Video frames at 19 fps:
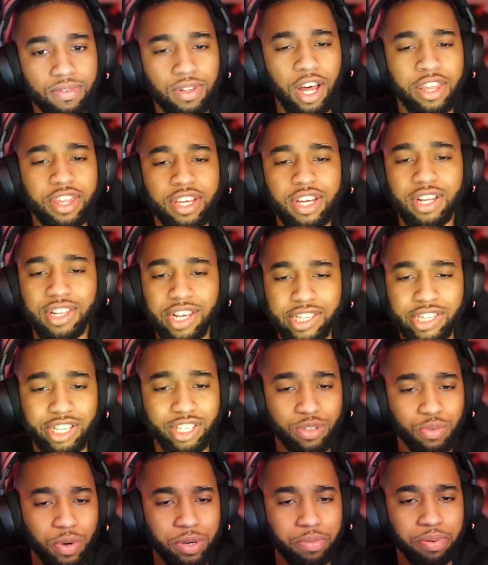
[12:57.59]
I think I like
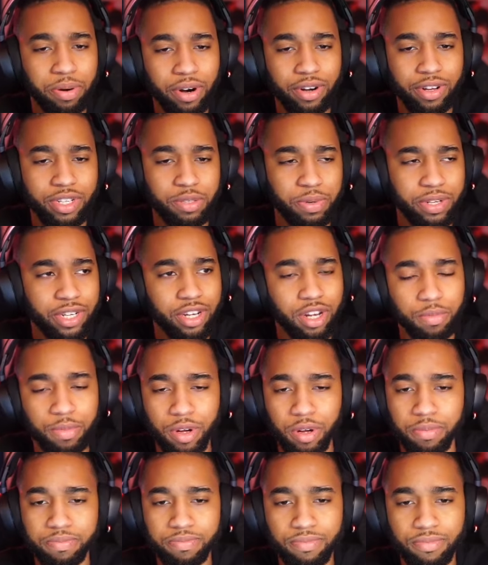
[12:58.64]
this one part that's about to come
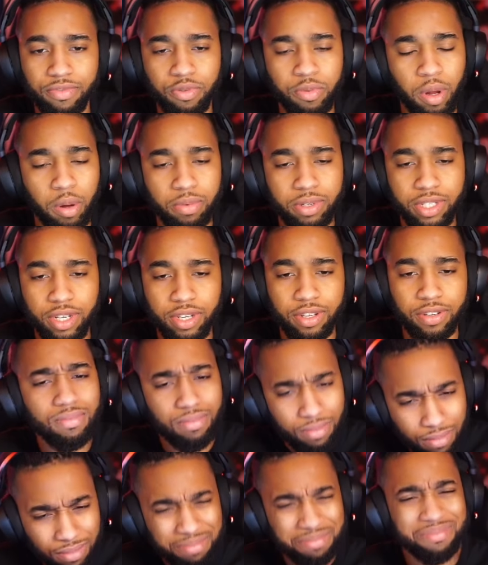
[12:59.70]
up. If I'm not mistaken.
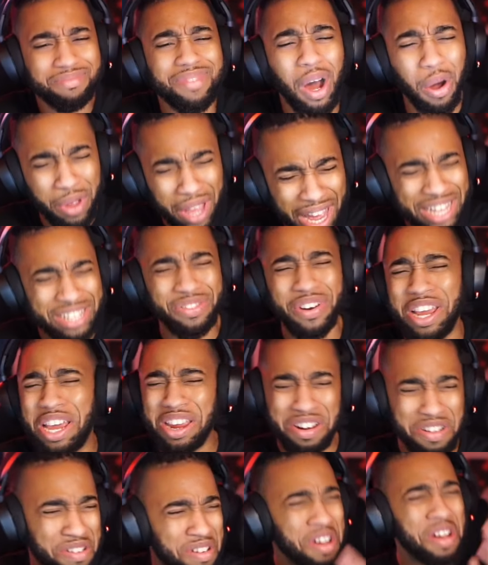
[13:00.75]
Oh yeah, it's right
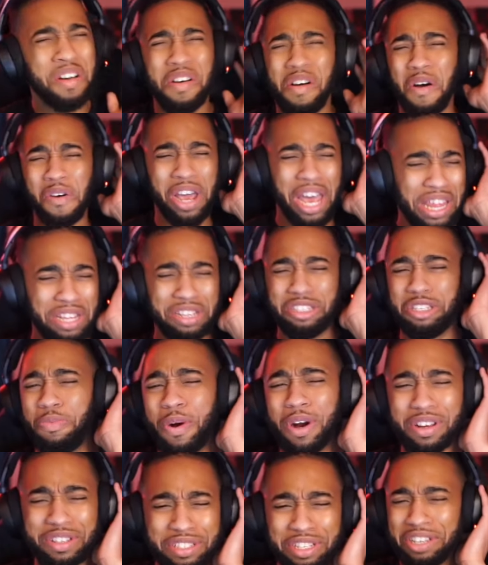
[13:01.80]
here. Okay, this is the
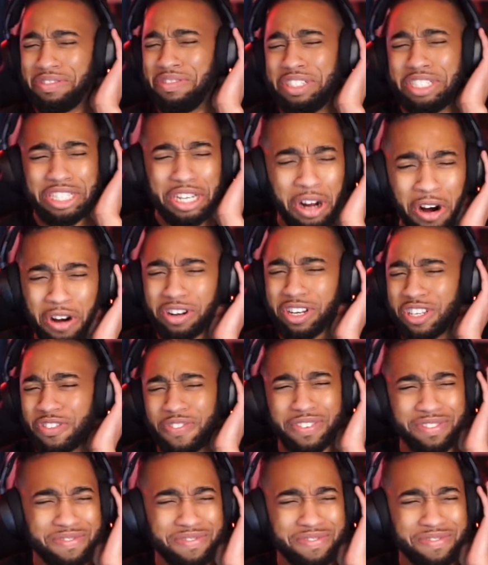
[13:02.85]
part I was like, this shit hard as.